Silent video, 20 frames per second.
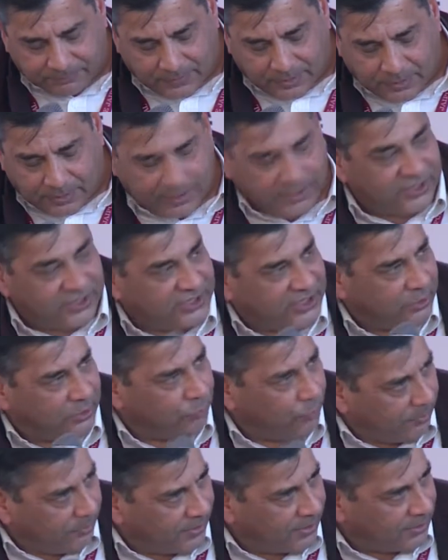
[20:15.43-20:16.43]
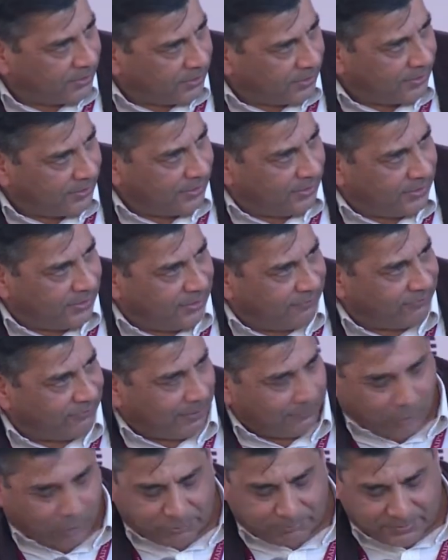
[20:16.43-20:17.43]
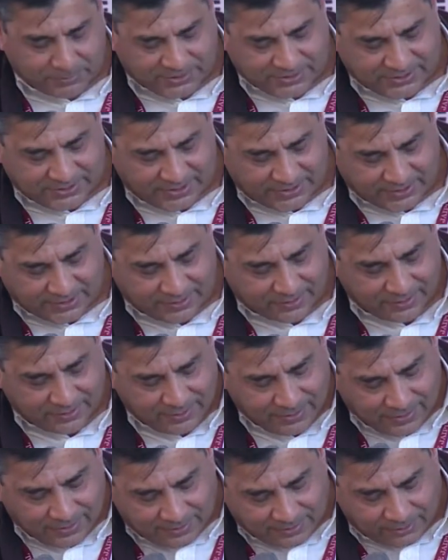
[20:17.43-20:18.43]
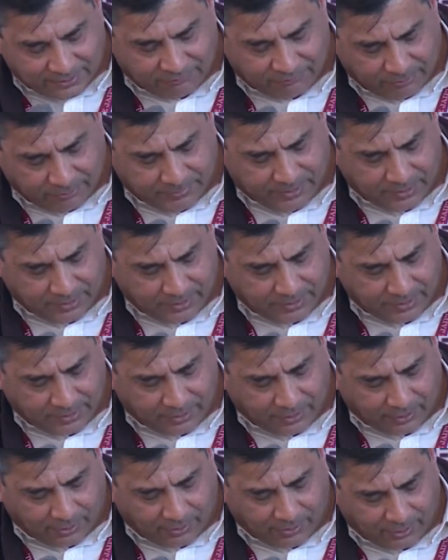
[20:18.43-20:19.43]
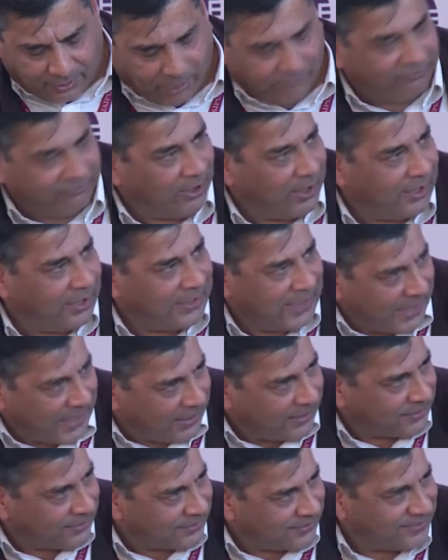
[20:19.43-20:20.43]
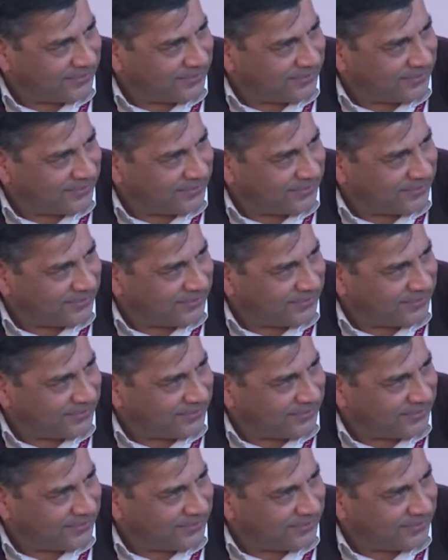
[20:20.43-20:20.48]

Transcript: Indian women, if I'm not mistaken, the women of our land.